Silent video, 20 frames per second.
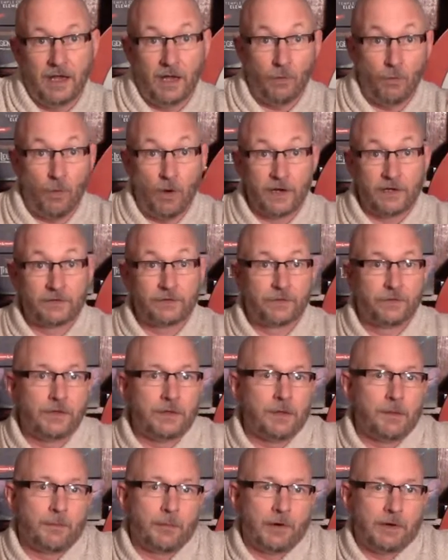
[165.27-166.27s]
It was
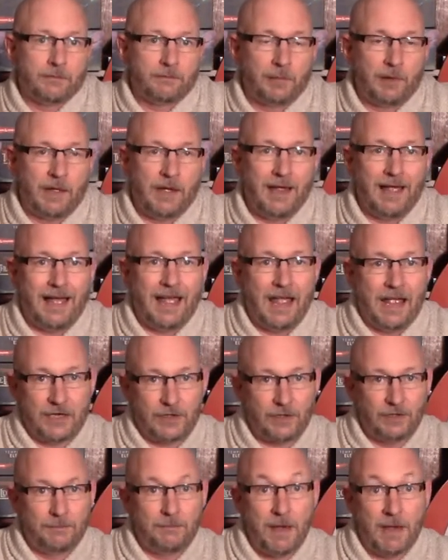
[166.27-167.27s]
in the print and play. I
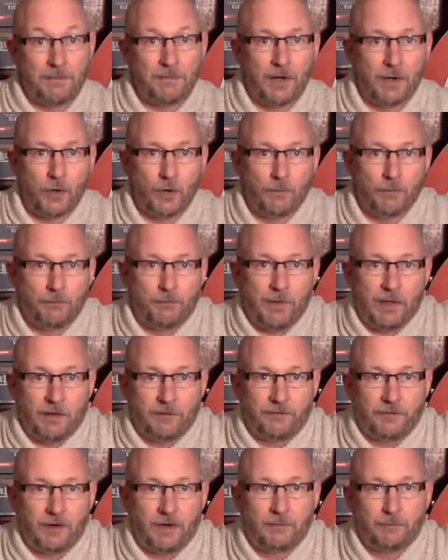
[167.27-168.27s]
actually made my own
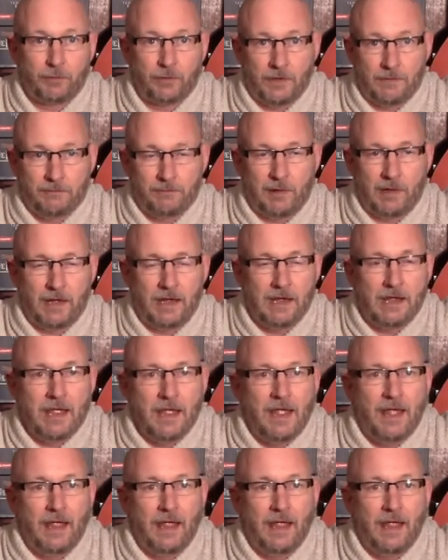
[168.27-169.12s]
Bellerophon print and play,